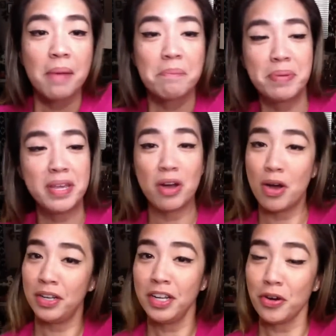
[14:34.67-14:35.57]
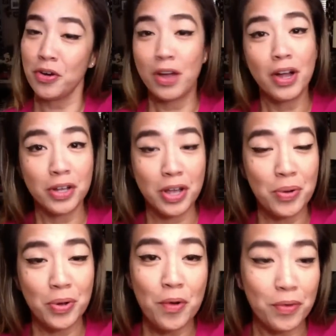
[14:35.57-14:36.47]
being on it or not
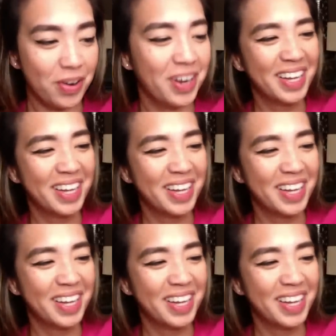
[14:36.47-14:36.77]
going over.